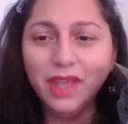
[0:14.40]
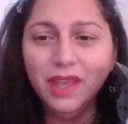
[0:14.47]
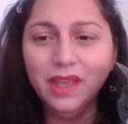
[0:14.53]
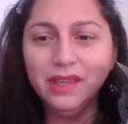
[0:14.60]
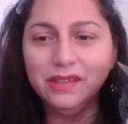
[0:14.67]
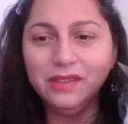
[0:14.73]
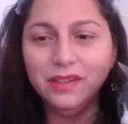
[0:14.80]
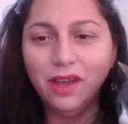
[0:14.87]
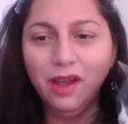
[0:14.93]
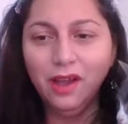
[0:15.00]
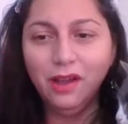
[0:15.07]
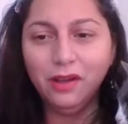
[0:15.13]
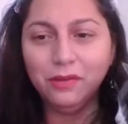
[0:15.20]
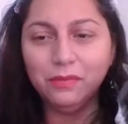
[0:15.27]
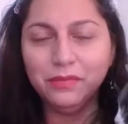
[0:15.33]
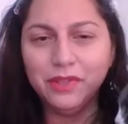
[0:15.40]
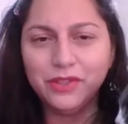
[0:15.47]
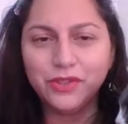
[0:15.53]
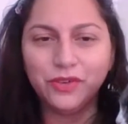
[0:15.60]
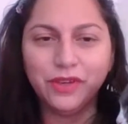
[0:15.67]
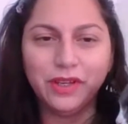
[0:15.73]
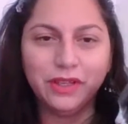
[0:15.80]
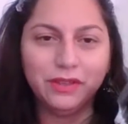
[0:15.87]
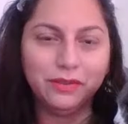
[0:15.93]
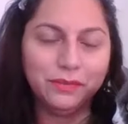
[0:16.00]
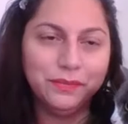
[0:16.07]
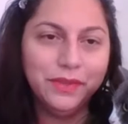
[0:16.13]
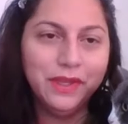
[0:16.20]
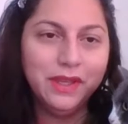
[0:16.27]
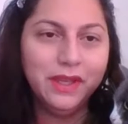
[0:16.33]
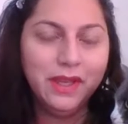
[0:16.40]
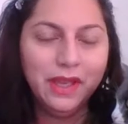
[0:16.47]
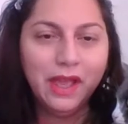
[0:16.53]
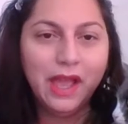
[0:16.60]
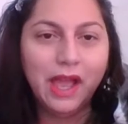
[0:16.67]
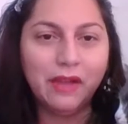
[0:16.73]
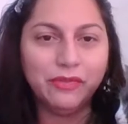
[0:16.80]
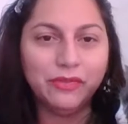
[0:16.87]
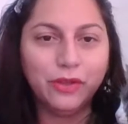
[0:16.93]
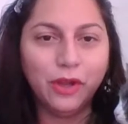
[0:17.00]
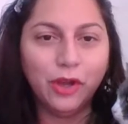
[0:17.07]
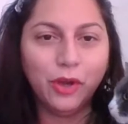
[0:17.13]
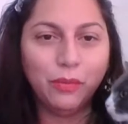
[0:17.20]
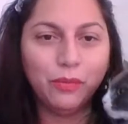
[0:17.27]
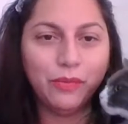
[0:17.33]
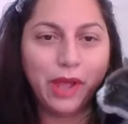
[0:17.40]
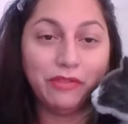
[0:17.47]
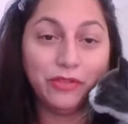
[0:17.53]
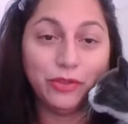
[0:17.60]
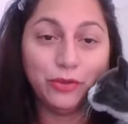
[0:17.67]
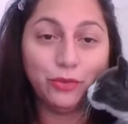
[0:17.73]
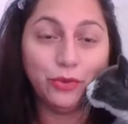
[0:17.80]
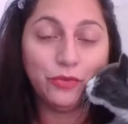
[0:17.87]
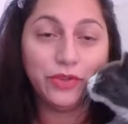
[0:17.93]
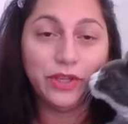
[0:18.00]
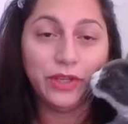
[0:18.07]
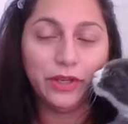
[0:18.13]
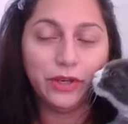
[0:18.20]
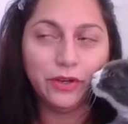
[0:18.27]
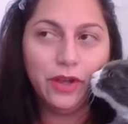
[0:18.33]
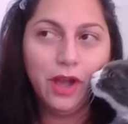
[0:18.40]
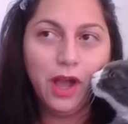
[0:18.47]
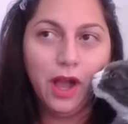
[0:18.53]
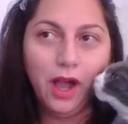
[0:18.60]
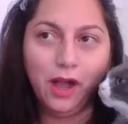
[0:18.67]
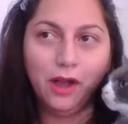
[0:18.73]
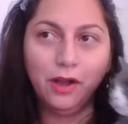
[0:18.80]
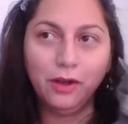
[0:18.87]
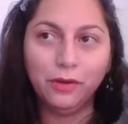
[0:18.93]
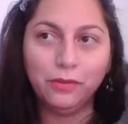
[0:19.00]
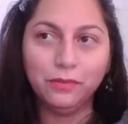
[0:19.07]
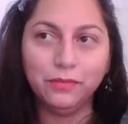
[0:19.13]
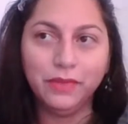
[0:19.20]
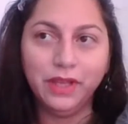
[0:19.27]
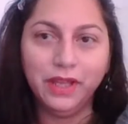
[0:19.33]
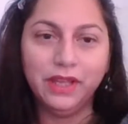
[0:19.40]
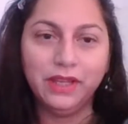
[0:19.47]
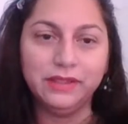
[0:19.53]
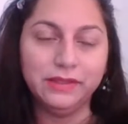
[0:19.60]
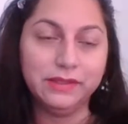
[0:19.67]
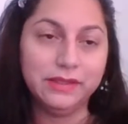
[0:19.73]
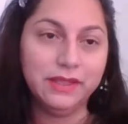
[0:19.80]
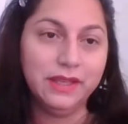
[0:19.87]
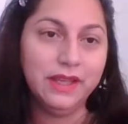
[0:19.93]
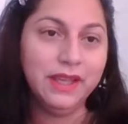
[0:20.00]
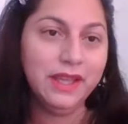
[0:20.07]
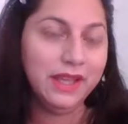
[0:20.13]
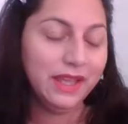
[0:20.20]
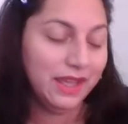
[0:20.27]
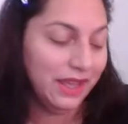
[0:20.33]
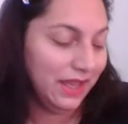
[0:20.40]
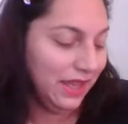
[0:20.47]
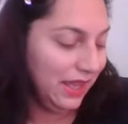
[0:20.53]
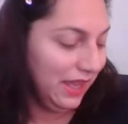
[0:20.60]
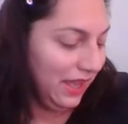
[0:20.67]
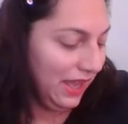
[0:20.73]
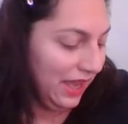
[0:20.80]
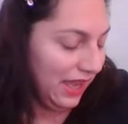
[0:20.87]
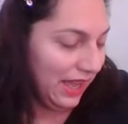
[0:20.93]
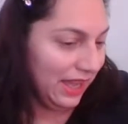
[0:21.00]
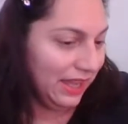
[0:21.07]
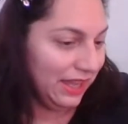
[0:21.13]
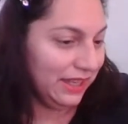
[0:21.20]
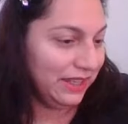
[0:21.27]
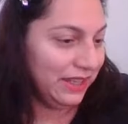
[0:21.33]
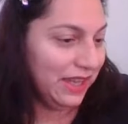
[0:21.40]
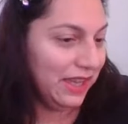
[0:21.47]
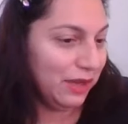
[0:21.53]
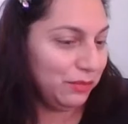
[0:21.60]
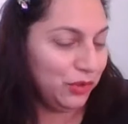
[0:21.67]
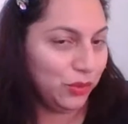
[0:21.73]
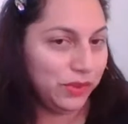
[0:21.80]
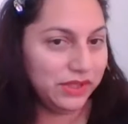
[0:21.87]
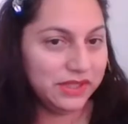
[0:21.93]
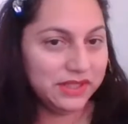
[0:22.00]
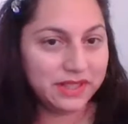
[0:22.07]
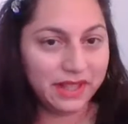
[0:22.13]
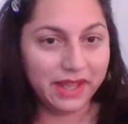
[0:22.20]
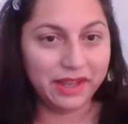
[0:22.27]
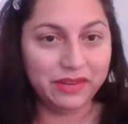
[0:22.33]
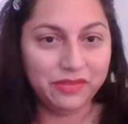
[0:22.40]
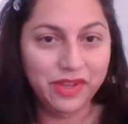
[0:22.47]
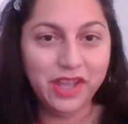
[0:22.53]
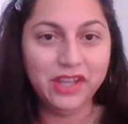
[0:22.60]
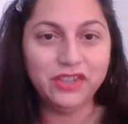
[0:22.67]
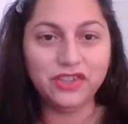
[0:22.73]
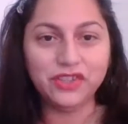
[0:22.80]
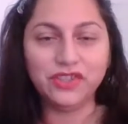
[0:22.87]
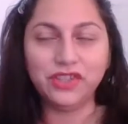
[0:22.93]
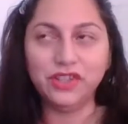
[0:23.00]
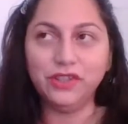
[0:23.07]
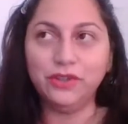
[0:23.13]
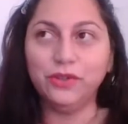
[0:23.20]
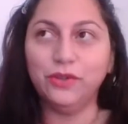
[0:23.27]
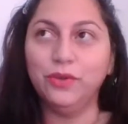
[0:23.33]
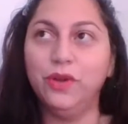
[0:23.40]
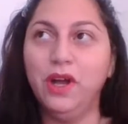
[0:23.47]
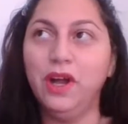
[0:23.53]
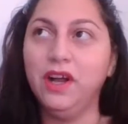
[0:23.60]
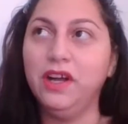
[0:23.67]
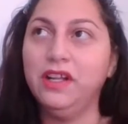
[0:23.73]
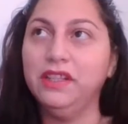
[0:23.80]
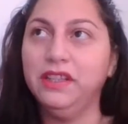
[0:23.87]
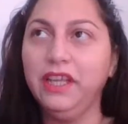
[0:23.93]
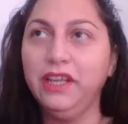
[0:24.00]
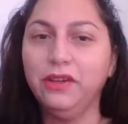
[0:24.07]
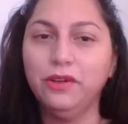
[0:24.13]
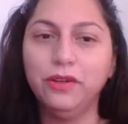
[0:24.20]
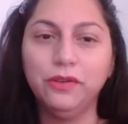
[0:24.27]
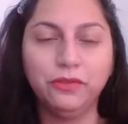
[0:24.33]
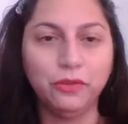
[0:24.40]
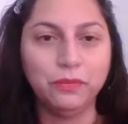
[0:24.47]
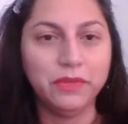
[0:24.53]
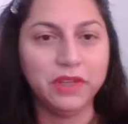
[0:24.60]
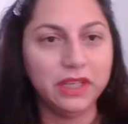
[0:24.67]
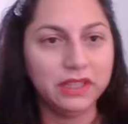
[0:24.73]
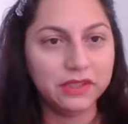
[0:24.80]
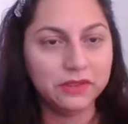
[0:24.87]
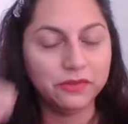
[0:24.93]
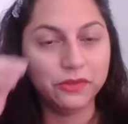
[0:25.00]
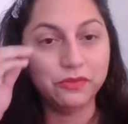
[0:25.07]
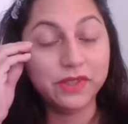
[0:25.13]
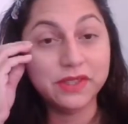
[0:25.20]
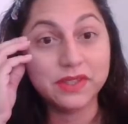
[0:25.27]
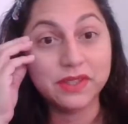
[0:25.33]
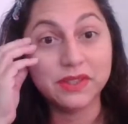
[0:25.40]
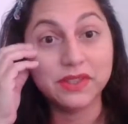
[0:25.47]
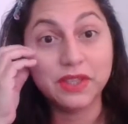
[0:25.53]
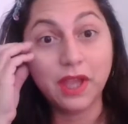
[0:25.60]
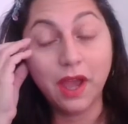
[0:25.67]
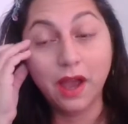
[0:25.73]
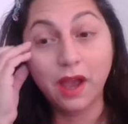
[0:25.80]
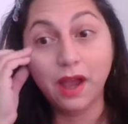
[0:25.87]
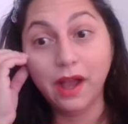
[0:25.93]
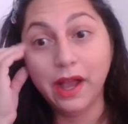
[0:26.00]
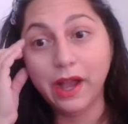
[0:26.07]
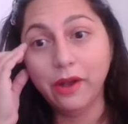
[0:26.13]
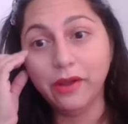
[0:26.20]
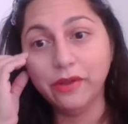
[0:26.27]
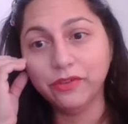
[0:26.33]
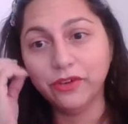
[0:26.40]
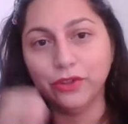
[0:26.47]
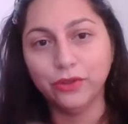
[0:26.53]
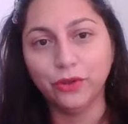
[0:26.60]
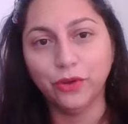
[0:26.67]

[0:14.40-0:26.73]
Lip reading: and it's already afternoon over here. And I am doing this live just a little later for many different reasons. However,